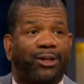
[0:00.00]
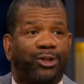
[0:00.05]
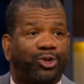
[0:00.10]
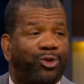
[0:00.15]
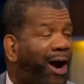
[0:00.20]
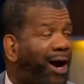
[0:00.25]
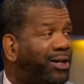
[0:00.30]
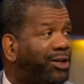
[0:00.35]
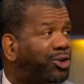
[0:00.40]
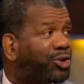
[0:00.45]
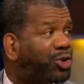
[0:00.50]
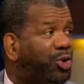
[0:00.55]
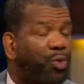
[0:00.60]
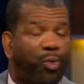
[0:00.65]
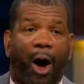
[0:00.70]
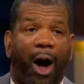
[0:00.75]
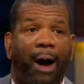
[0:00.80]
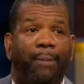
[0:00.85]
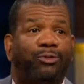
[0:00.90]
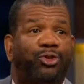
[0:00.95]
I trying to
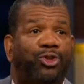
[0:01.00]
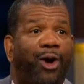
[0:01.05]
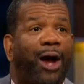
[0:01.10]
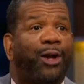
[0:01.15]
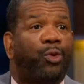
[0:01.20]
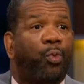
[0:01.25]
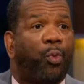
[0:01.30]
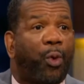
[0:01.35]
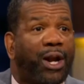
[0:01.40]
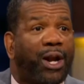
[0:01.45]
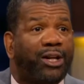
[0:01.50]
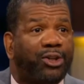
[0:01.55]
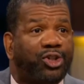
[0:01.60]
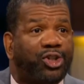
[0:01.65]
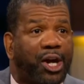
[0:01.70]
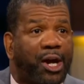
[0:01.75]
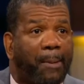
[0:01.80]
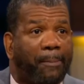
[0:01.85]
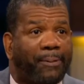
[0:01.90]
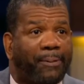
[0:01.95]
do? I'm trying to win a
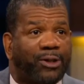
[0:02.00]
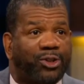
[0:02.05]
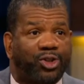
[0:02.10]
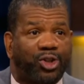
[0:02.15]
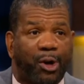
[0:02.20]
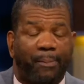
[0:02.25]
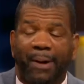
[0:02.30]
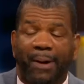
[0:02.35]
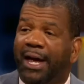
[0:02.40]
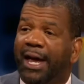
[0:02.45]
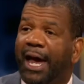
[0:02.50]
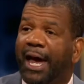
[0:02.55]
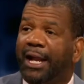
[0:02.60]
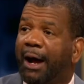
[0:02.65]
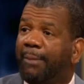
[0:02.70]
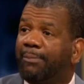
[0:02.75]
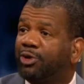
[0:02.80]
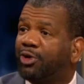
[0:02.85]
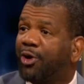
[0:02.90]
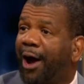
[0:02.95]
championship,
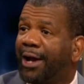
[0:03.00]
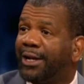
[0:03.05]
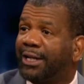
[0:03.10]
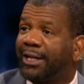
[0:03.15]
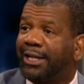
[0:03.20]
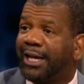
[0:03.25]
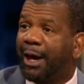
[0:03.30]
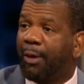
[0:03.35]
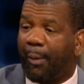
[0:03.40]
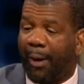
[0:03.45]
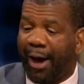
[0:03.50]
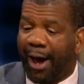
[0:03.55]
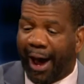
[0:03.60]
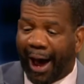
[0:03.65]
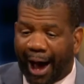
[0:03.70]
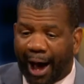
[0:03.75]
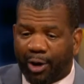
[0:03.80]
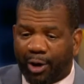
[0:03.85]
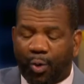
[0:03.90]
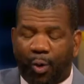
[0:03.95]
and I'm trying to
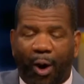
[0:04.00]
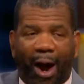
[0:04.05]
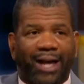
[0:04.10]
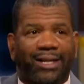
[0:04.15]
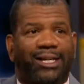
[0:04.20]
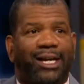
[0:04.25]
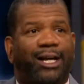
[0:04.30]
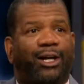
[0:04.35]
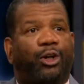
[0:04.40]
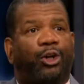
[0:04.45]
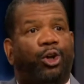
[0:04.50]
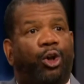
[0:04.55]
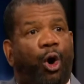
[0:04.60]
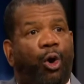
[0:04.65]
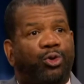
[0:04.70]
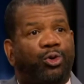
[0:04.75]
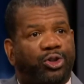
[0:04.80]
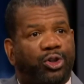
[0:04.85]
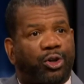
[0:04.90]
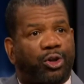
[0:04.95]
how do I get
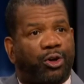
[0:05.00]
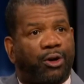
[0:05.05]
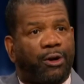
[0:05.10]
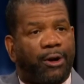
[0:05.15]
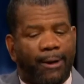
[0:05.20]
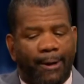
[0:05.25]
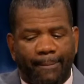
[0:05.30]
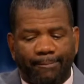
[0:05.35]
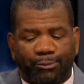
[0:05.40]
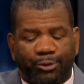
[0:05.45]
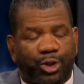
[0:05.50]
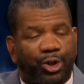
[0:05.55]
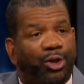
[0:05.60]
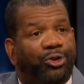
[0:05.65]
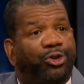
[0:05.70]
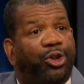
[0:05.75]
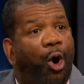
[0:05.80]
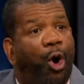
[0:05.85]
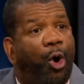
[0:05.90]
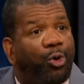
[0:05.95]
closer
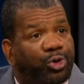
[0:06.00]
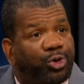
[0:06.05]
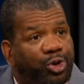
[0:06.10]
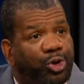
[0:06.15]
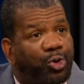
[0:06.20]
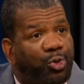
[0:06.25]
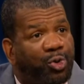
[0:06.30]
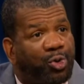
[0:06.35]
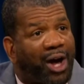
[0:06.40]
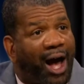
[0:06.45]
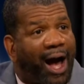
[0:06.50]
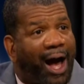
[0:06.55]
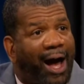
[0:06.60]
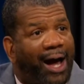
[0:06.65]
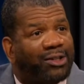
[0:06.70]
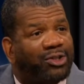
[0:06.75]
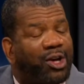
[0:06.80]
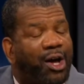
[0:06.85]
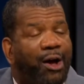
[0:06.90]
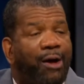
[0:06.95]
to those two
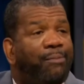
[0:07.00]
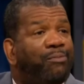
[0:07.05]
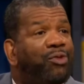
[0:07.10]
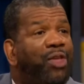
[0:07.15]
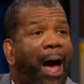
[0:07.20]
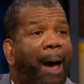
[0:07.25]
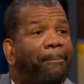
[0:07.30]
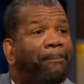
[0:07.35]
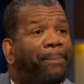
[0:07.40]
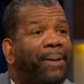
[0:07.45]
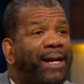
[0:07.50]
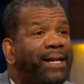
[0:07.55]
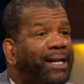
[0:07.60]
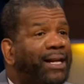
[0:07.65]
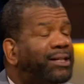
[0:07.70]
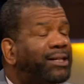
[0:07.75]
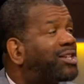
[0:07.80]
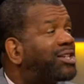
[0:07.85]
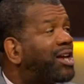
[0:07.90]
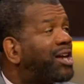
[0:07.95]
guys, not
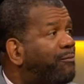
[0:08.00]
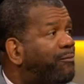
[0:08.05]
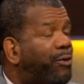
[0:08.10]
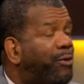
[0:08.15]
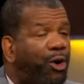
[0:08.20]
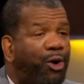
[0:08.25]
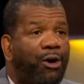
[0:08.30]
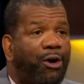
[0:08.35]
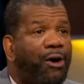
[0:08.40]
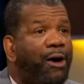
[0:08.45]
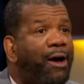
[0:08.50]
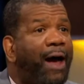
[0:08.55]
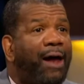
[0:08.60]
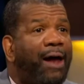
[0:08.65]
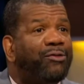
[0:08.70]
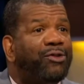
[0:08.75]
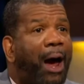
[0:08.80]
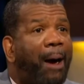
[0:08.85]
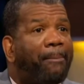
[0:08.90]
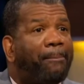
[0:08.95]
beating Denver
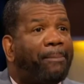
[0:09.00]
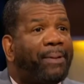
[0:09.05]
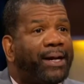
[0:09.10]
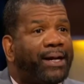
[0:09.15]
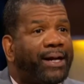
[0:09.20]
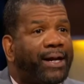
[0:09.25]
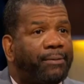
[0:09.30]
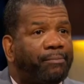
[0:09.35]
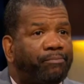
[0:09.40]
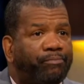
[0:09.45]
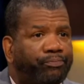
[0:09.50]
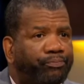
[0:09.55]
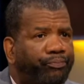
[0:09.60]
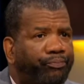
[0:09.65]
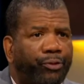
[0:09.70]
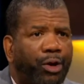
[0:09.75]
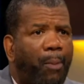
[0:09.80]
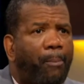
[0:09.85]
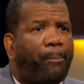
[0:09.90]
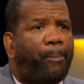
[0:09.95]
and not beating
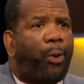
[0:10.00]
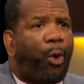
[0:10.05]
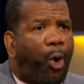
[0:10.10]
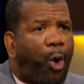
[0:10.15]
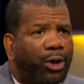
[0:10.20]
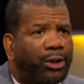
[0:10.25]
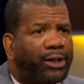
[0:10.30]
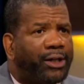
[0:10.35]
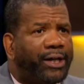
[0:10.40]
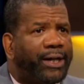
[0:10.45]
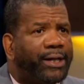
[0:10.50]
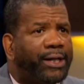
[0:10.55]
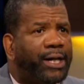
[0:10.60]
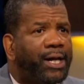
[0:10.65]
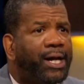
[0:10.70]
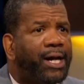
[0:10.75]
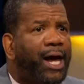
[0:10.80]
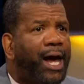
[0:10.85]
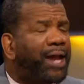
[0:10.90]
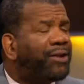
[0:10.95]
Portland
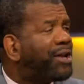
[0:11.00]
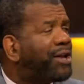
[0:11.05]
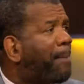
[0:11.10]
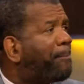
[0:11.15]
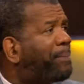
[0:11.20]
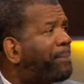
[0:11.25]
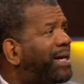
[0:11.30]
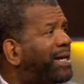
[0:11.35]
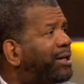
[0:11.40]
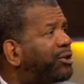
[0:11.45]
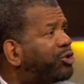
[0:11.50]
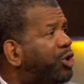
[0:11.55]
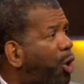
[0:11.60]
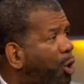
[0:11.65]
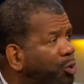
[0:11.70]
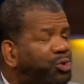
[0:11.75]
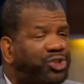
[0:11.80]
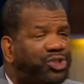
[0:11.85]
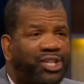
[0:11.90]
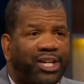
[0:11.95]
and not beating
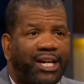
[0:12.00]
those